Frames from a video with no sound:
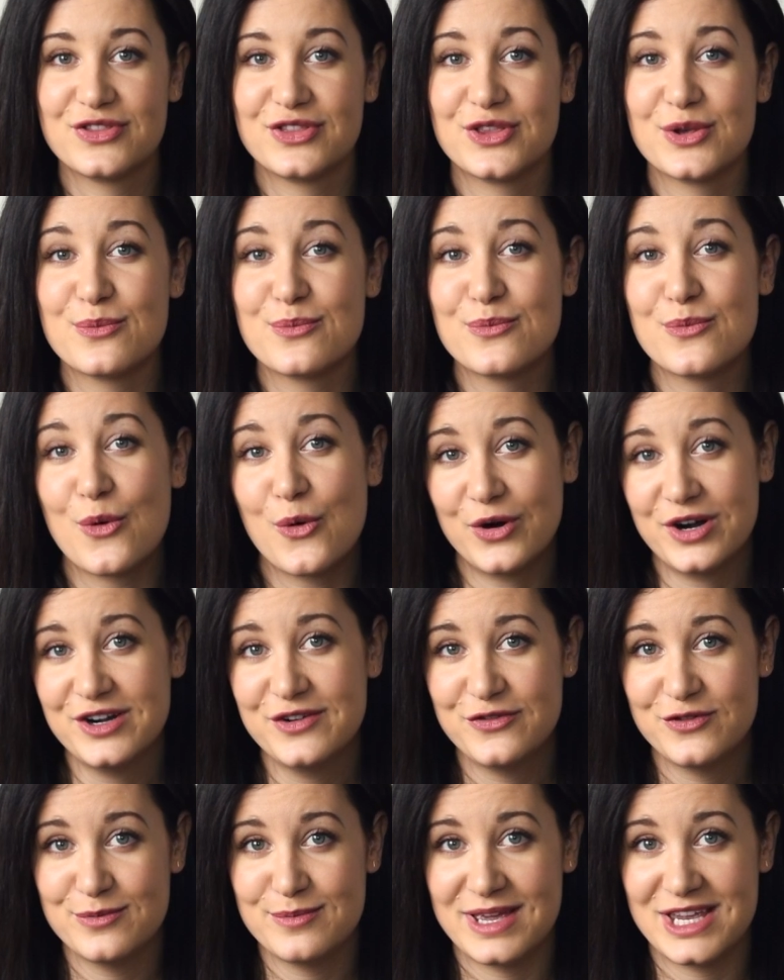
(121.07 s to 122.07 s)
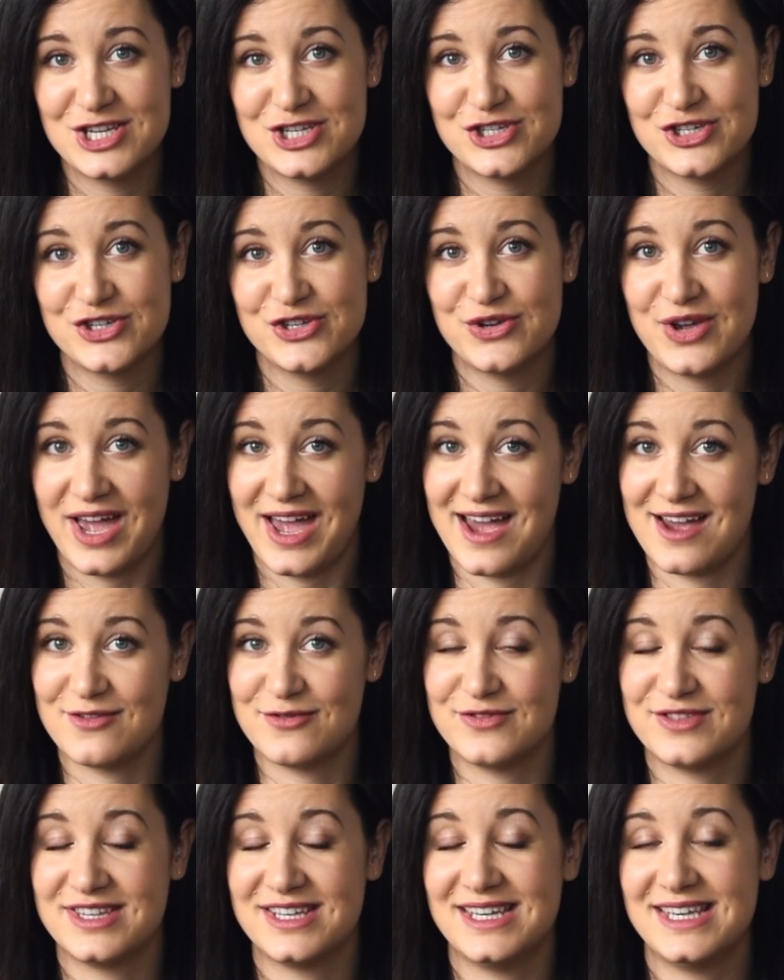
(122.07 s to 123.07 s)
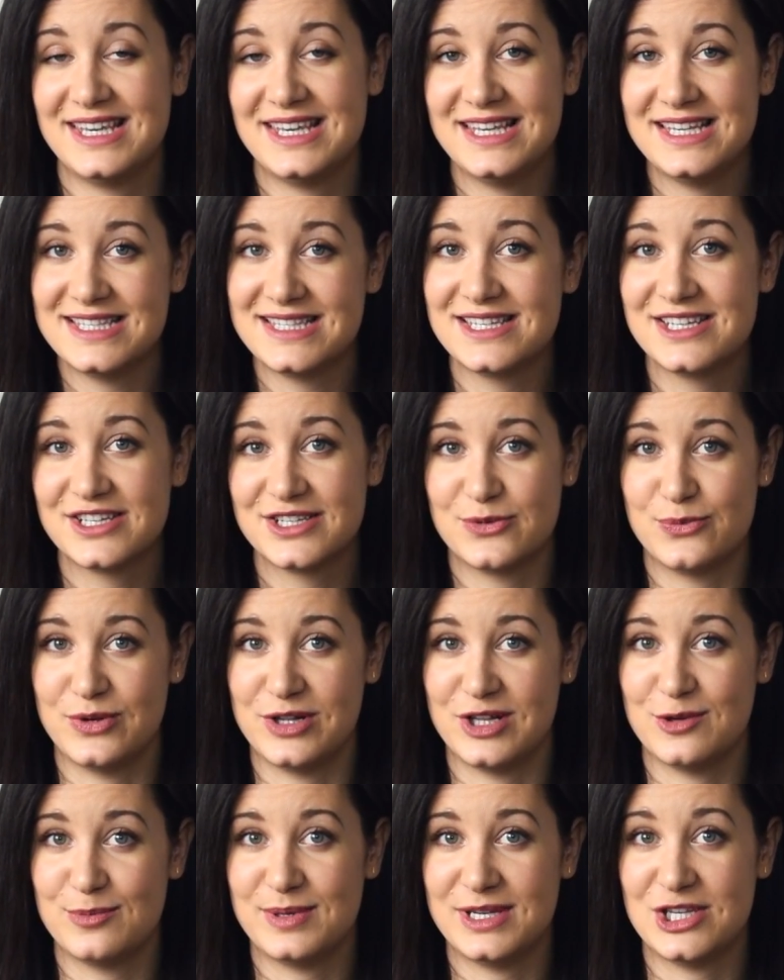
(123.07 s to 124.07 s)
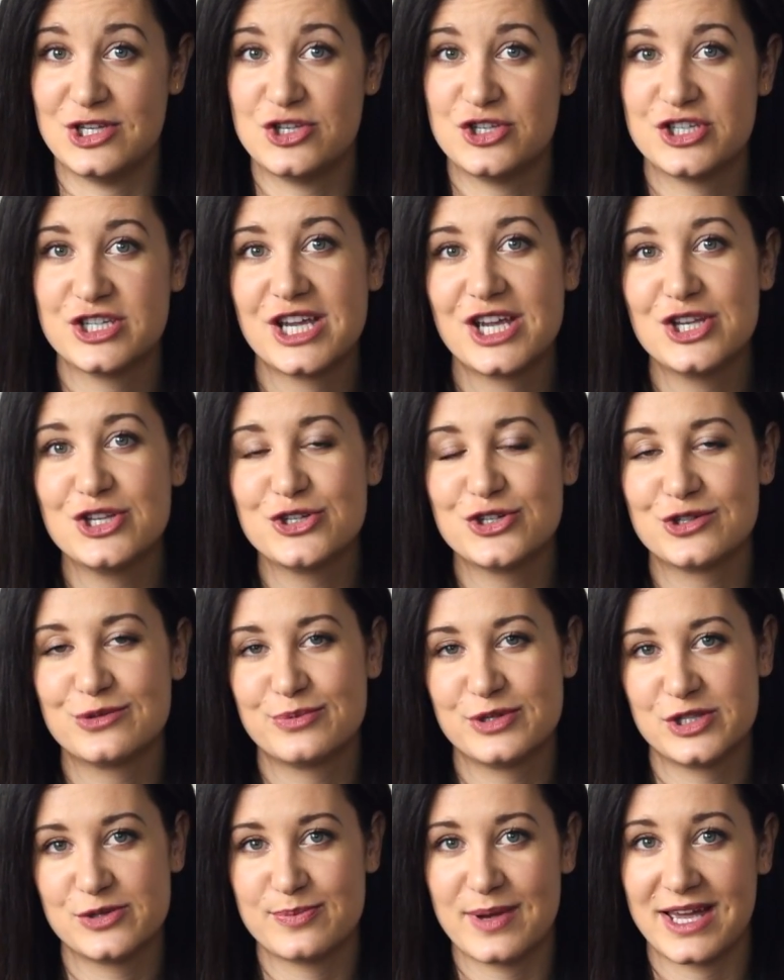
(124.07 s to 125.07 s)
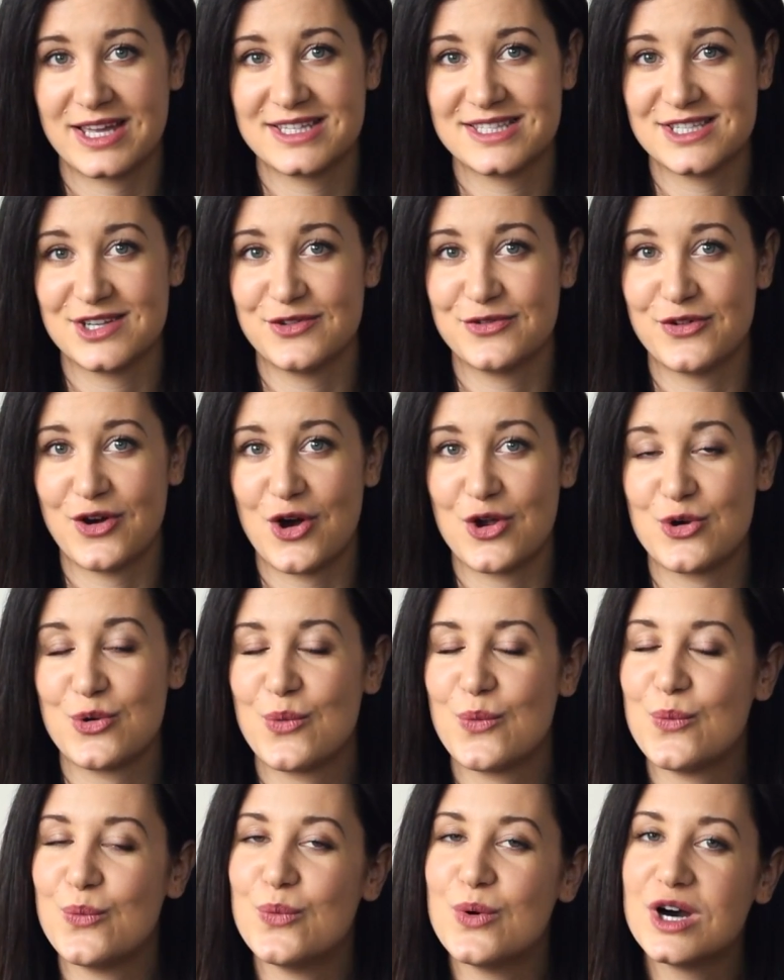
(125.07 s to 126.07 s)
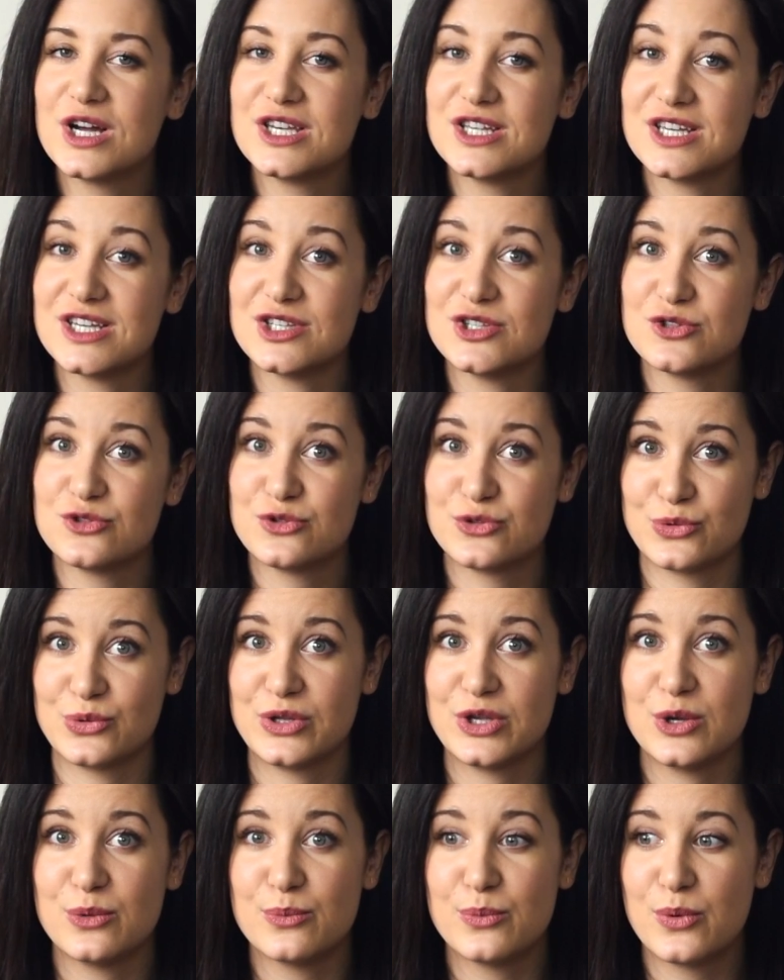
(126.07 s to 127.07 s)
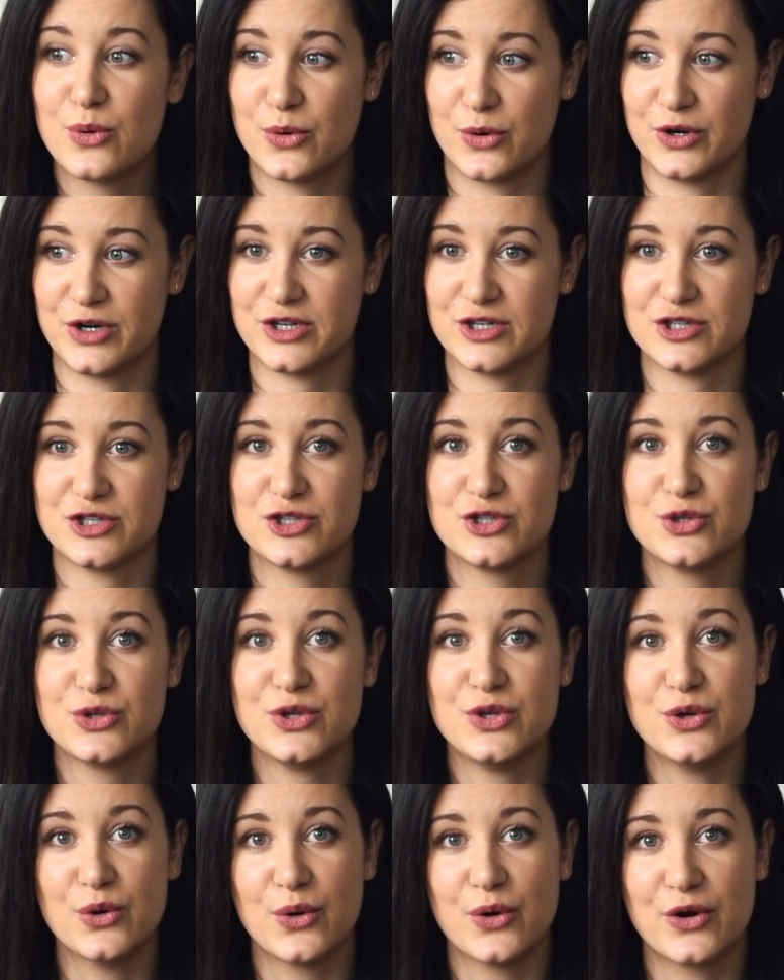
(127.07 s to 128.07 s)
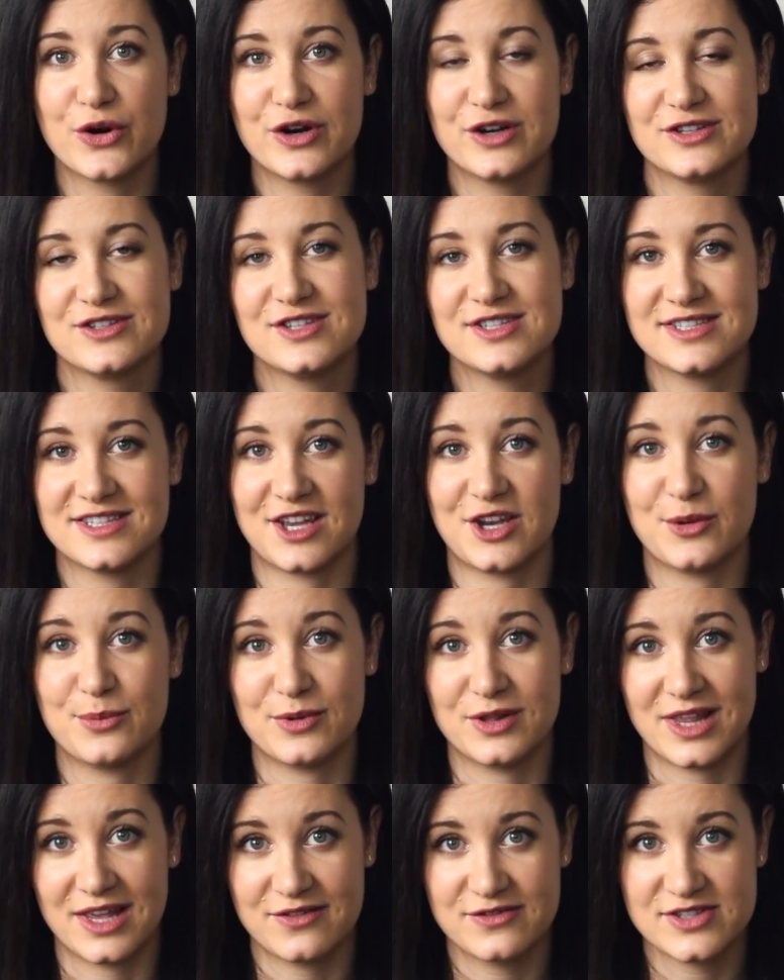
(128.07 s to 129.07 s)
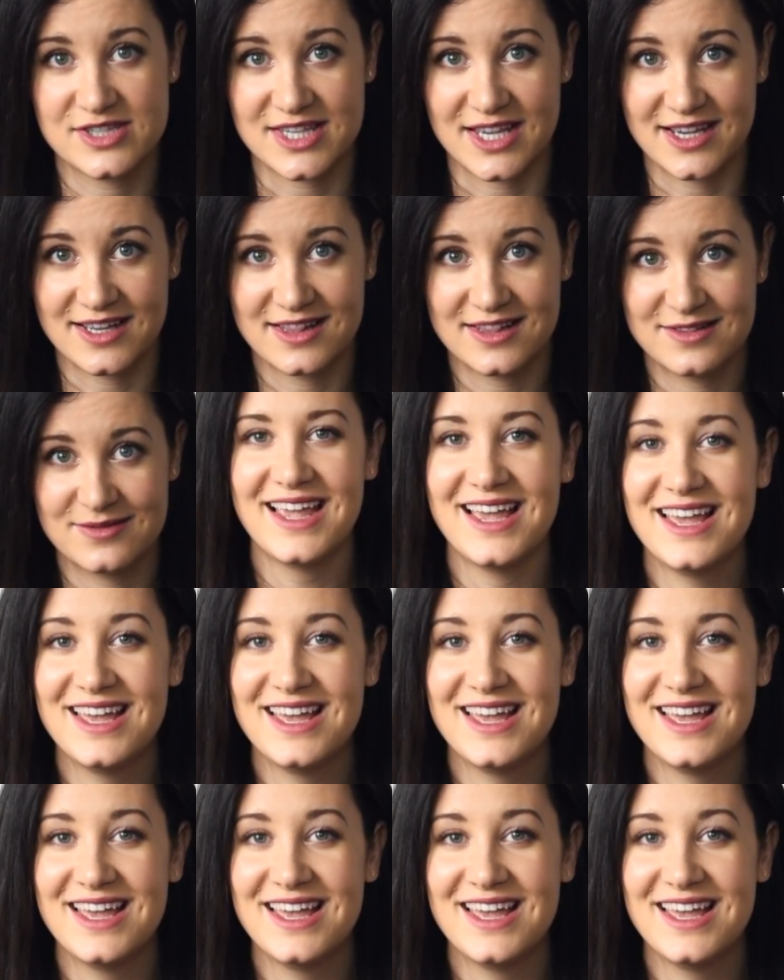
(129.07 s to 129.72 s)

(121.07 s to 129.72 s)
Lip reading: The more information you have, the easier it will be to change your perspective on what is truly important to your sustainable lifestyle.